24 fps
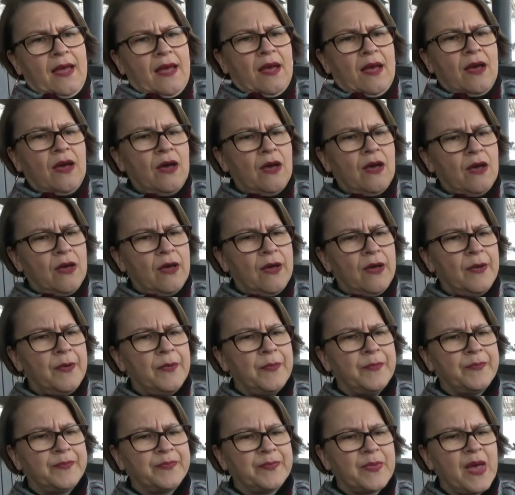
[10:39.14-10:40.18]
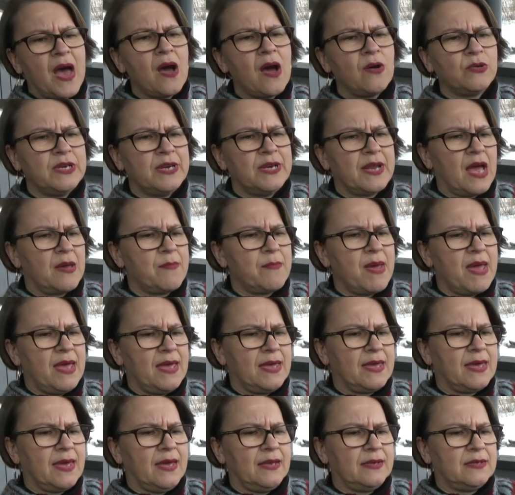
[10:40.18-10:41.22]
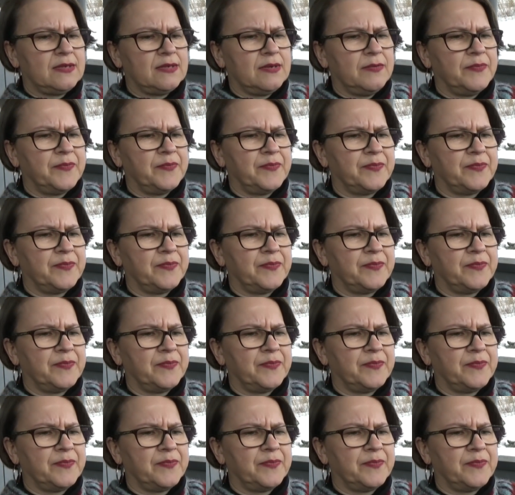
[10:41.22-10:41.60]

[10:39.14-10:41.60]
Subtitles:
how did I make it?